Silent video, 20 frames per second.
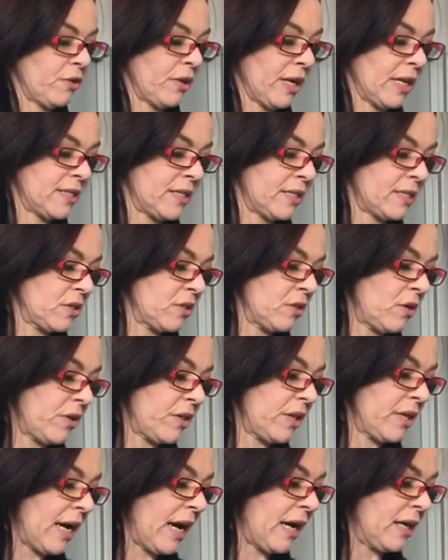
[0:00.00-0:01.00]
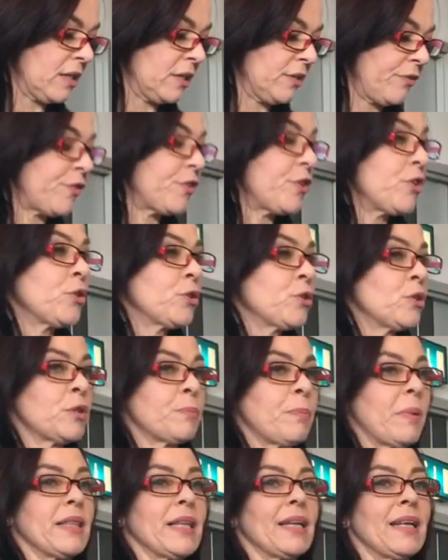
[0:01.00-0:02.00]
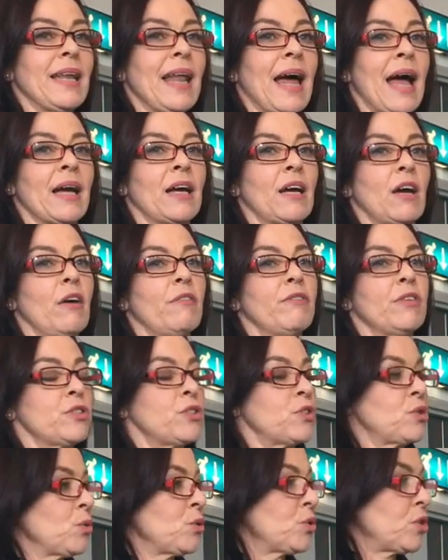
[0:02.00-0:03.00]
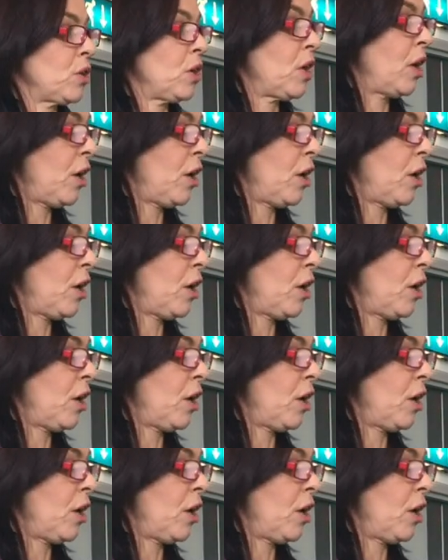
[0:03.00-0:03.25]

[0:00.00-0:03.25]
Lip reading: crisis in Northern Ireland, fueled by the lack of a social